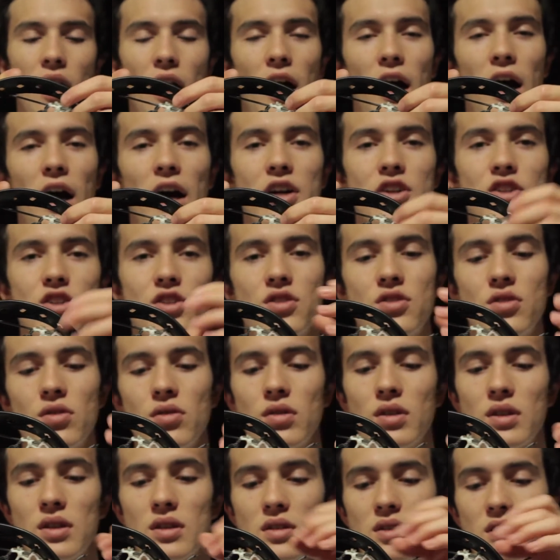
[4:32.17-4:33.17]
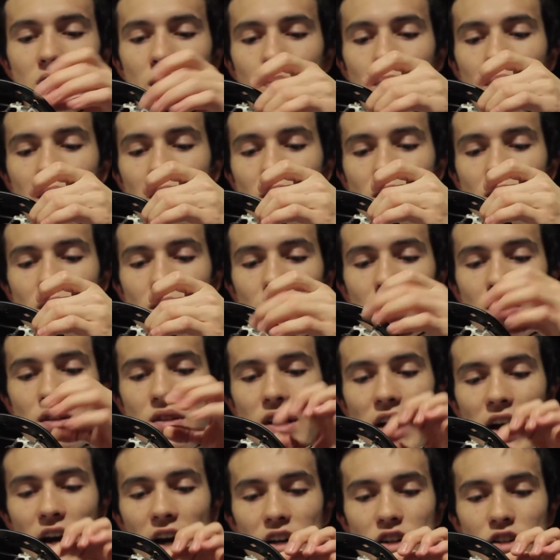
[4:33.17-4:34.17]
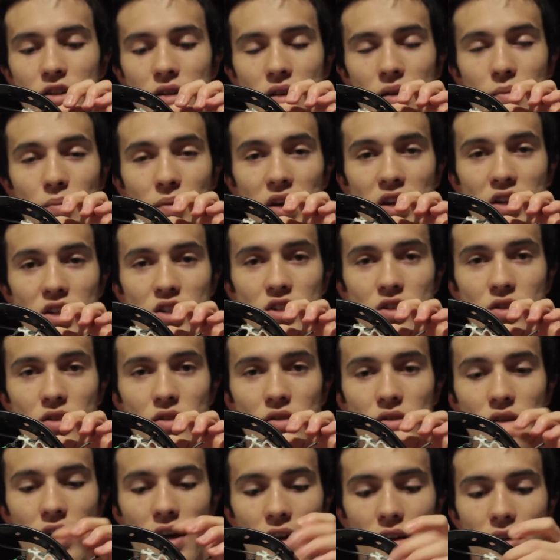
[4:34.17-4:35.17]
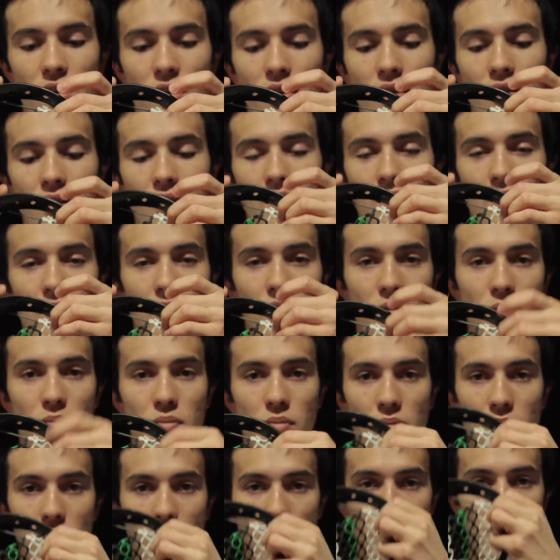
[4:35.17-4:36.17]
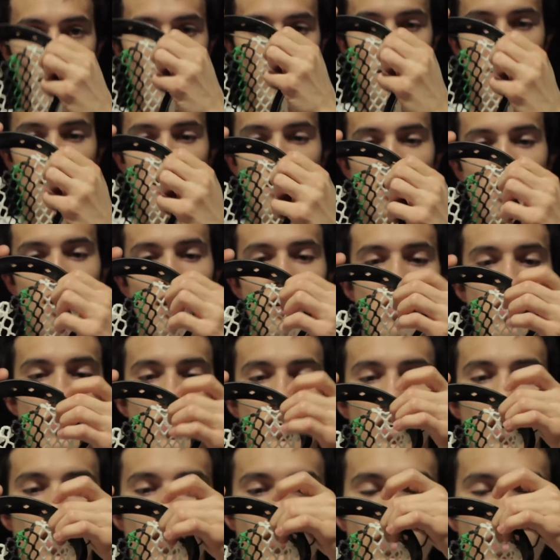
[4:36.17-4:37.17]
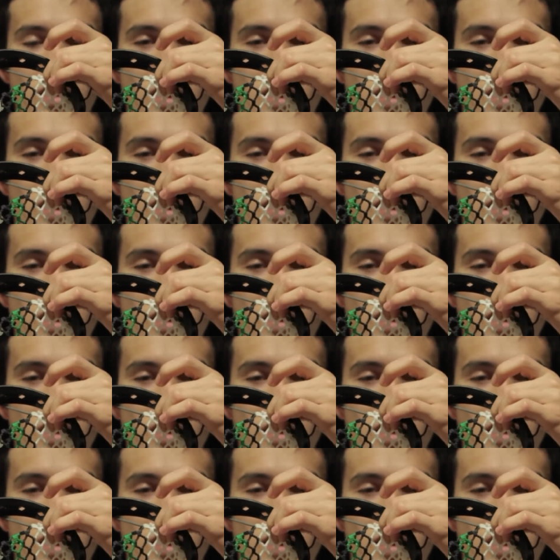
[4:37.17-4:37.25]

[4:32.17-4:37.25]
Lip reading: I just do this simply to attach and make sure that the center of the